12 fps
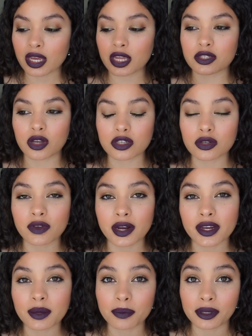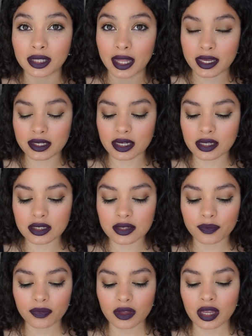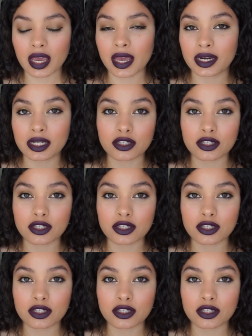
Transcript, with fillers: It's also very pleasant and